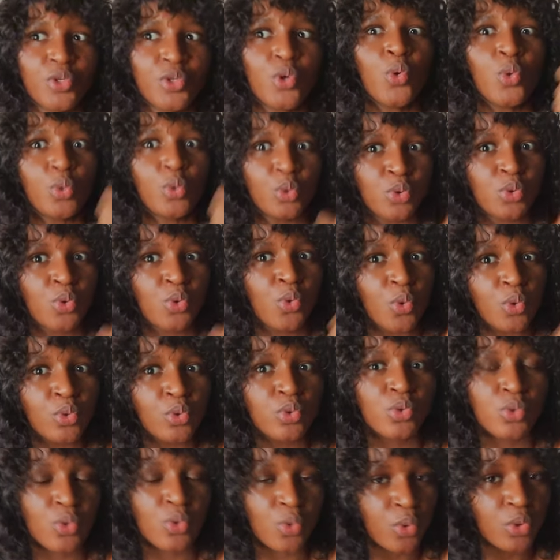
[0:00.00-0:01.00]

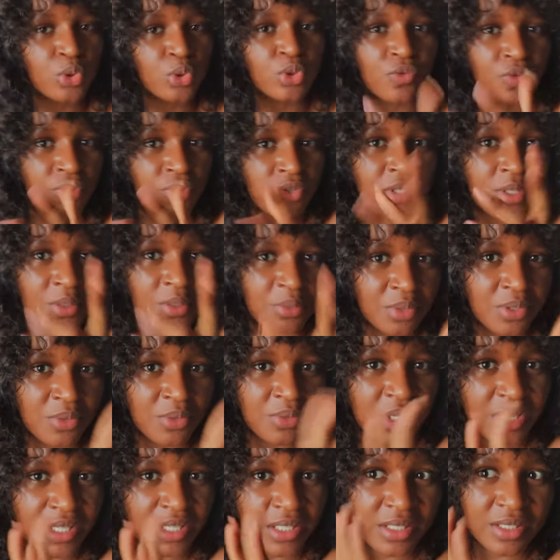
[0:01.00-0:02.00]
cooked for 3
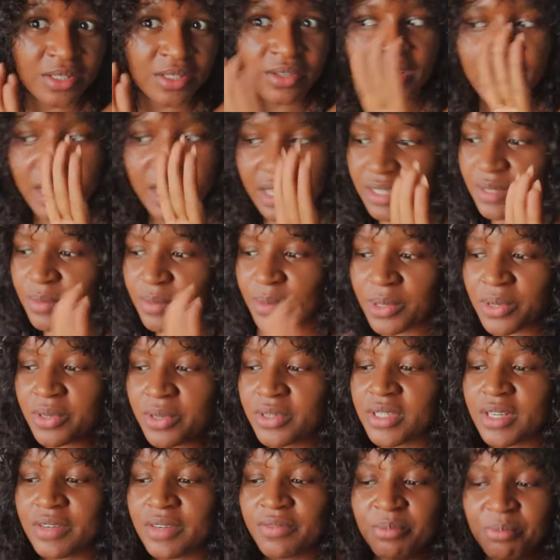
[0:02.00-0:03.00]
weeks, you get,
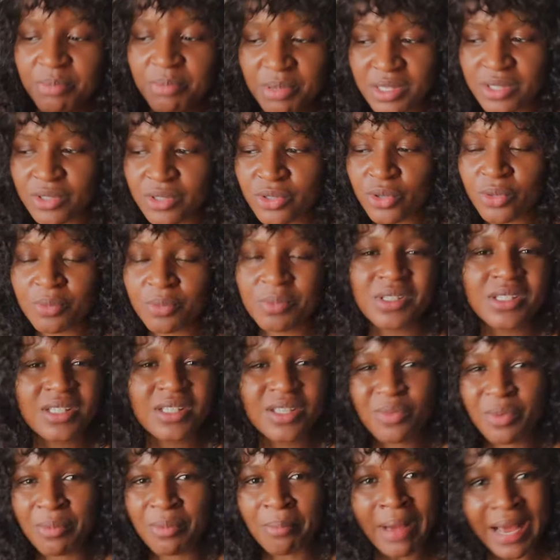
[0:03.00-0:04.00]
because I've been so
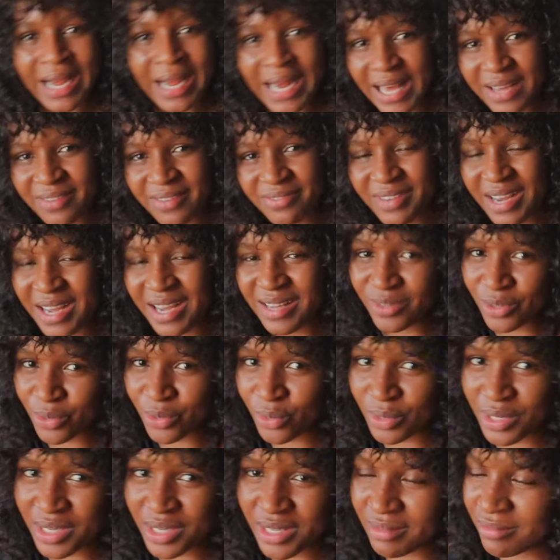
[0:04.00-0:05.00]
busy with my life and
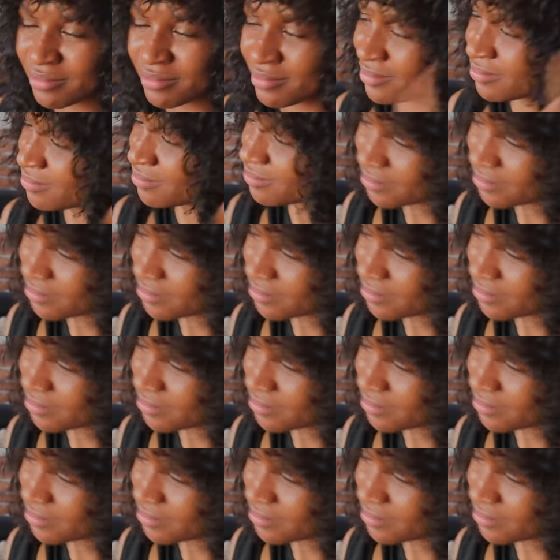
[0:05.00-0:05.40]
cooking.